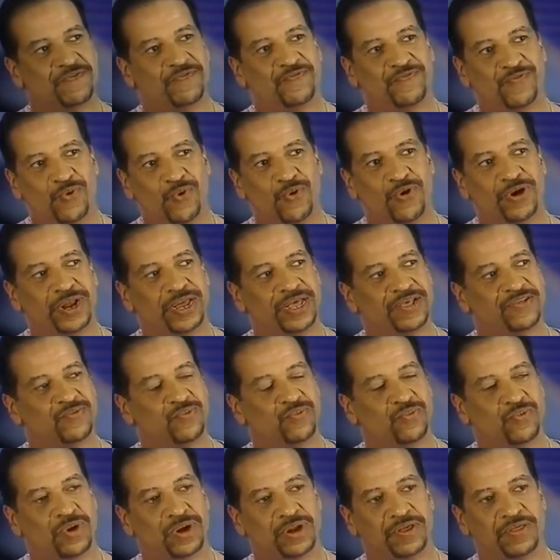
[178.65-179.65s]
Ford is
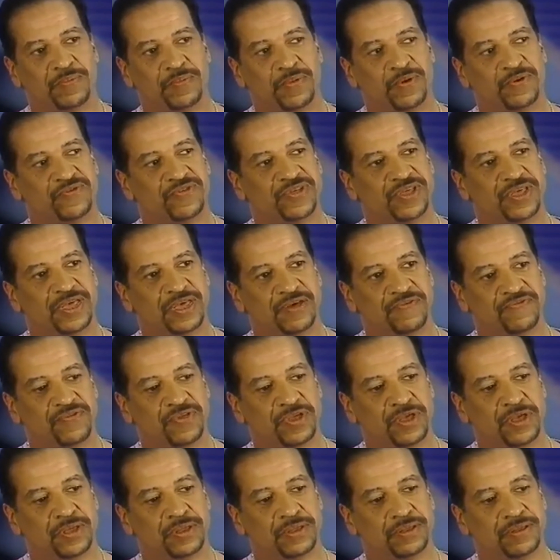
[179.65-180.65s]
one of the most
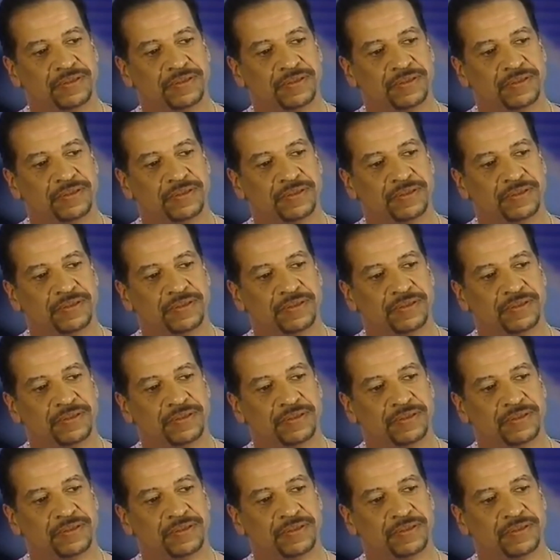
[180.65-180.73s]
gifted,